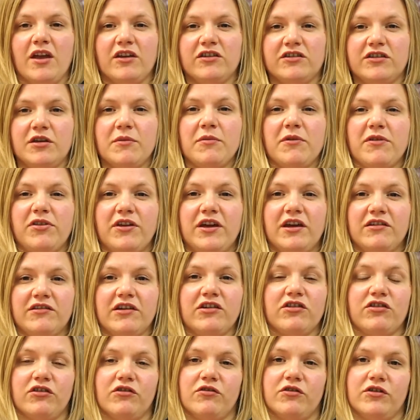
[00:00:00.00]
Some of the
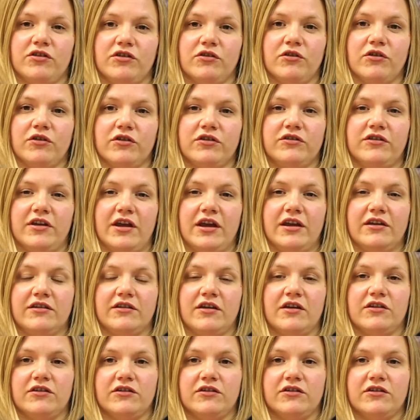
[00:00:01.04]
additional resources,